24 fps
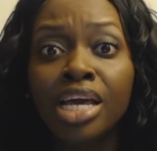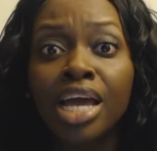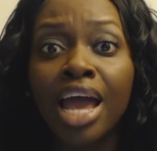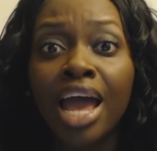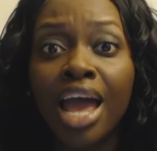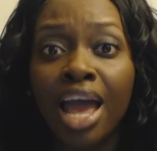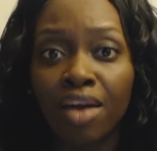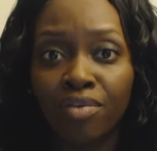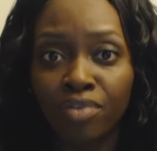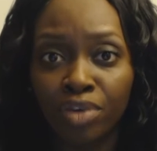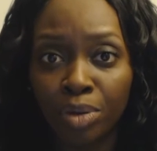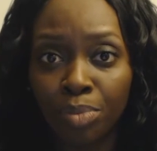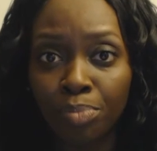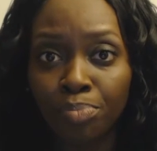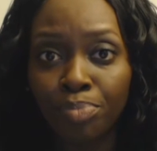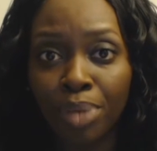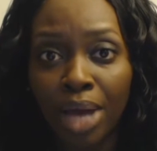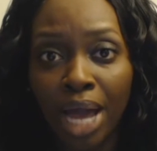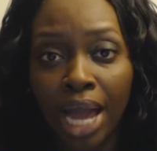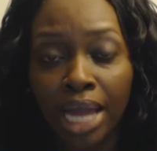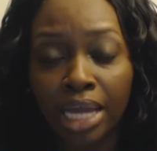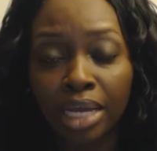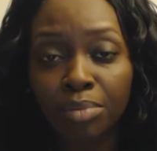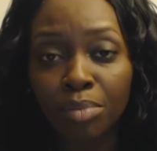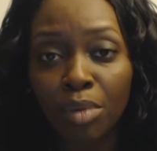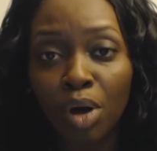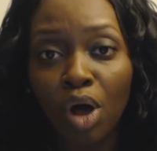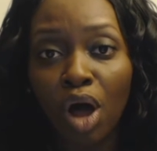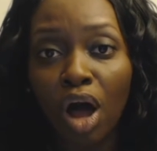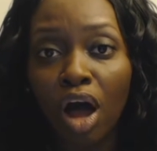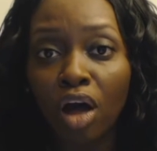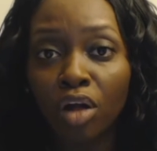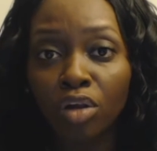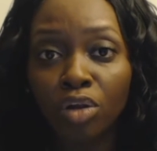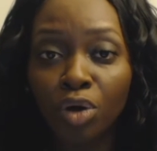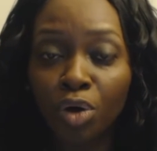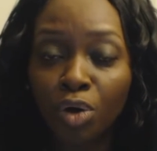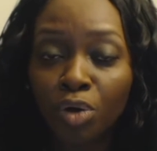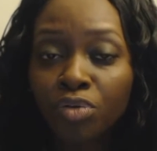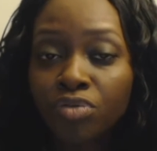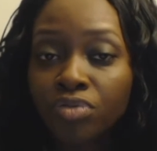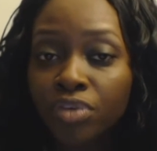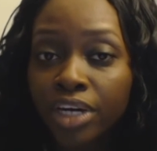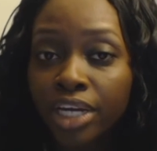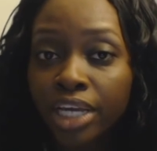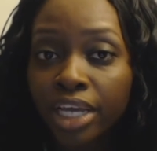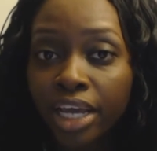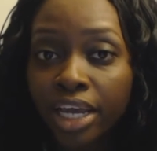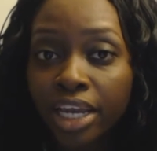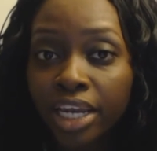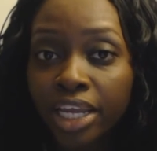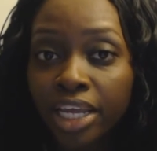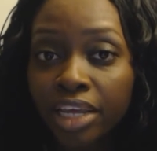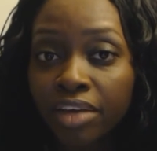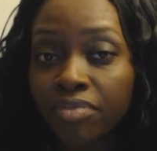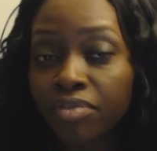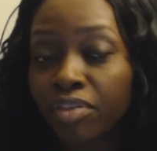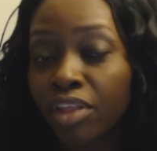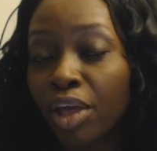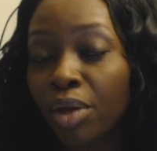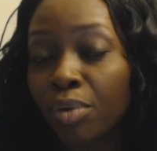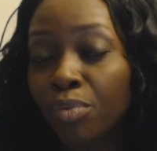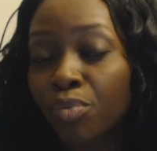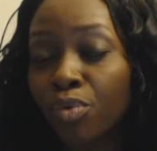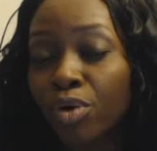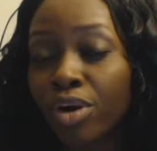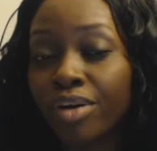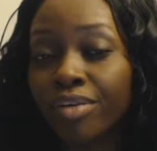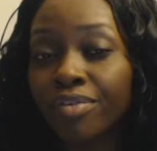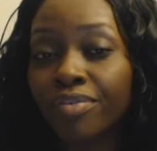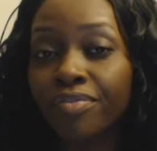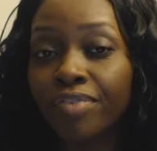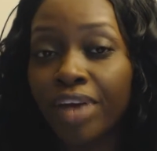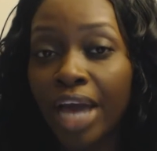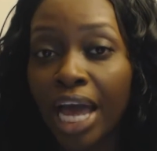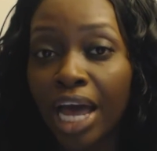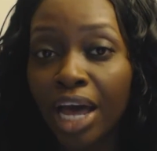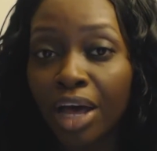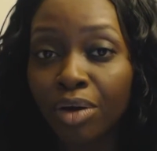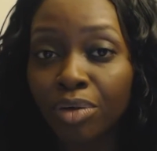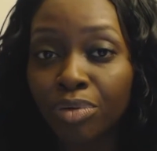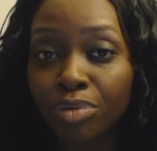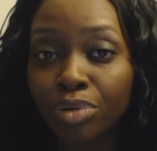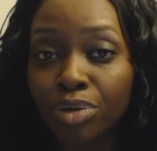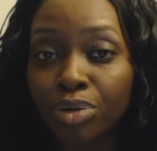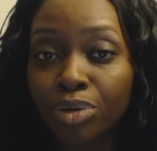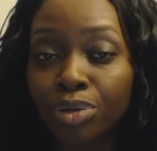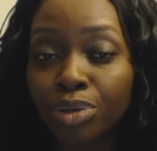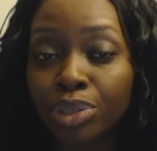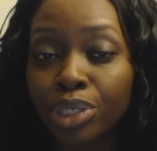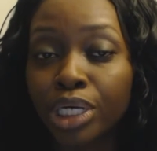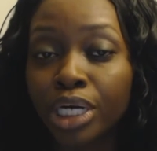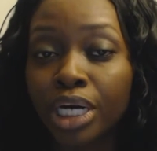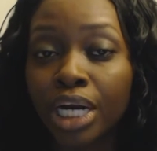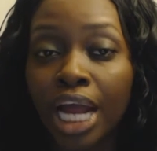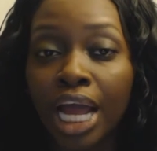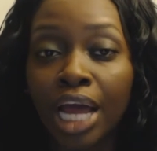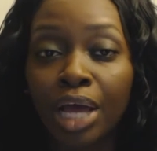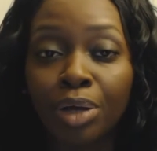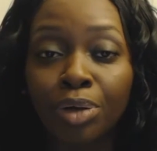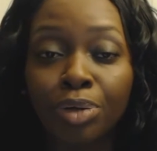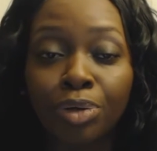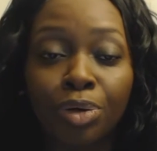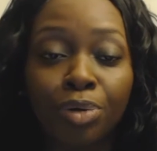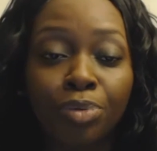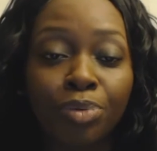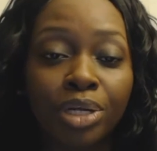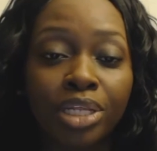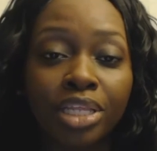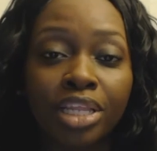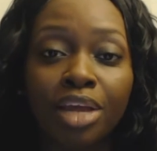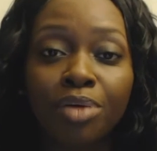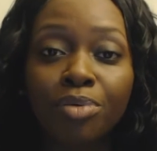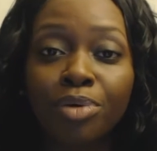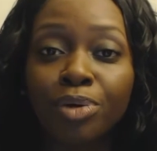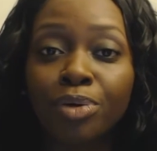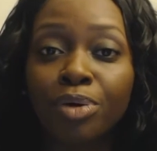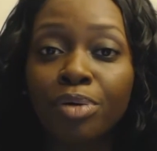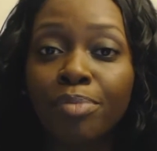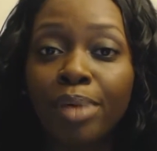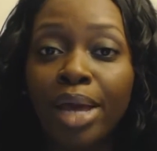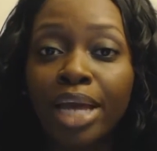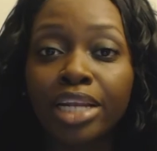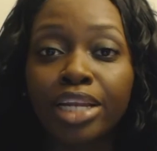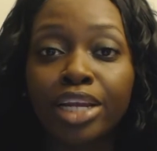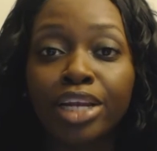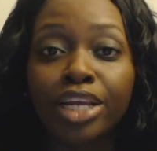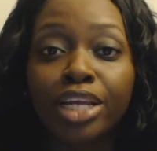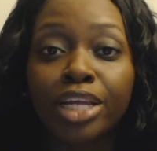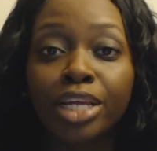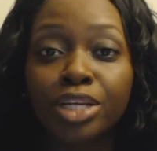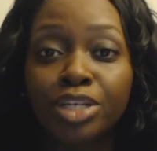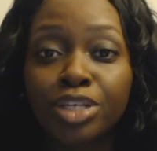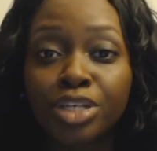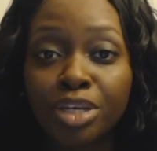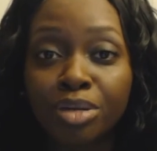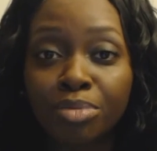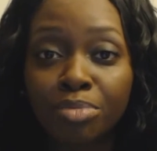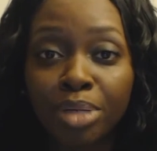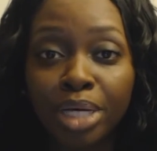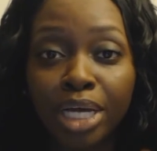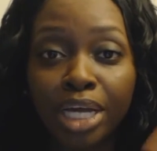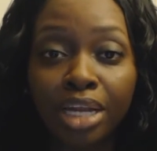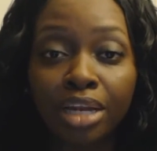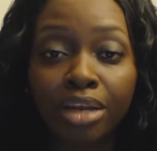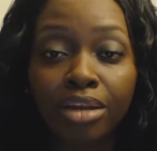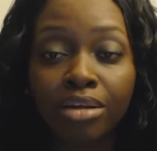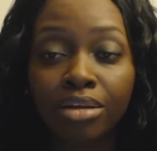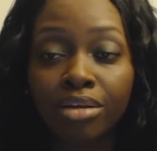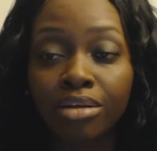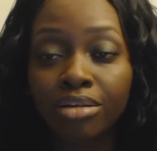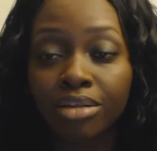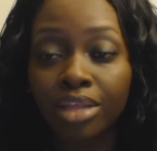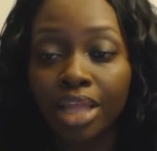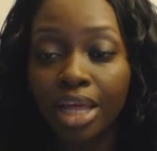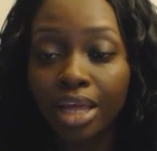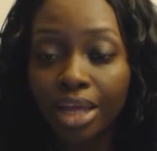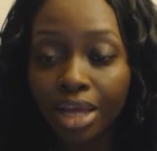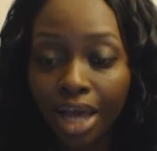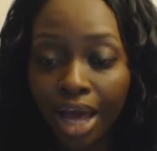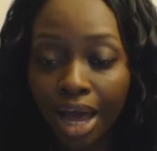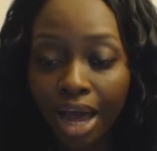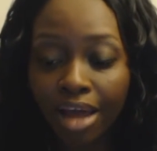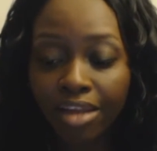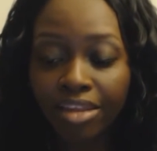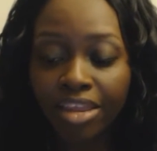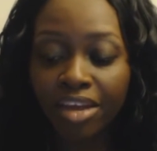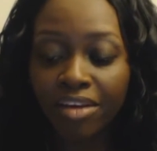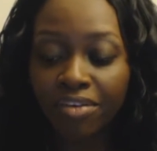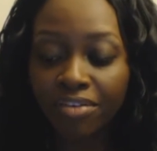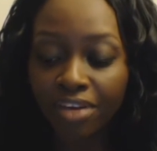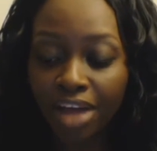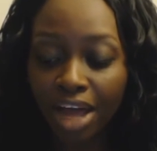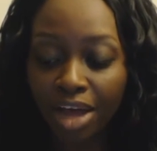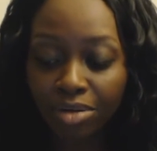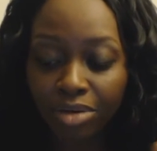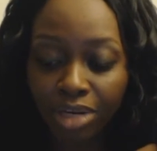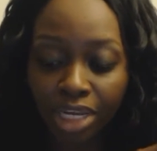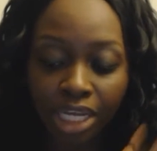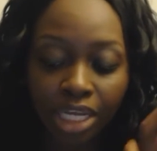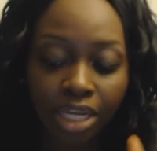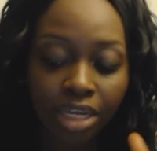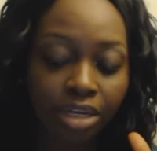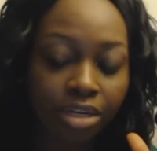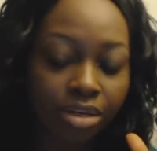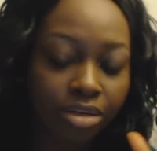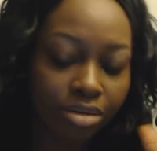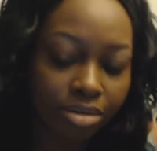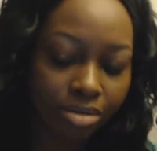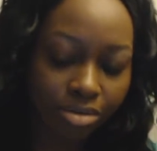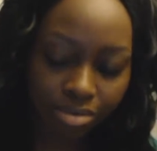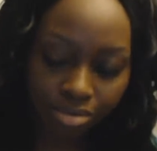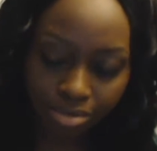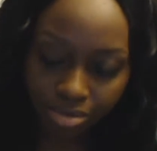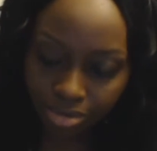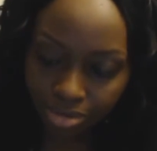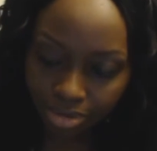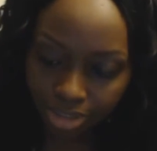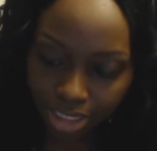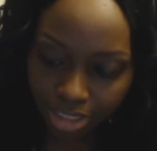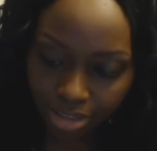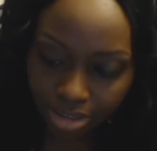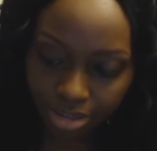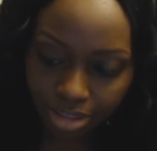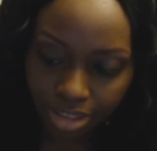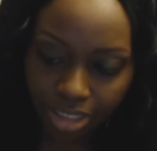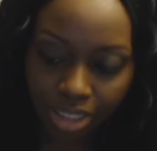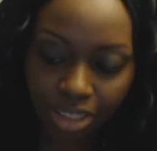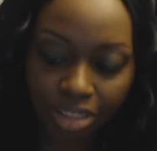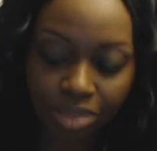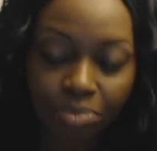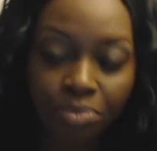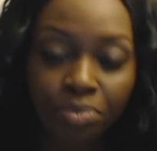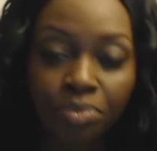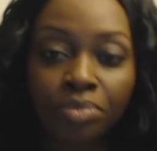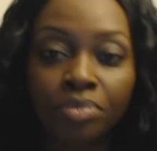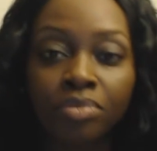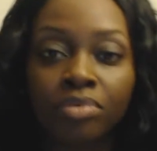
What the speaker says: having to buy them all over again if they weren't found. Or I don't know what they were doing back there in the kitchen, but thank God they found it. That's it.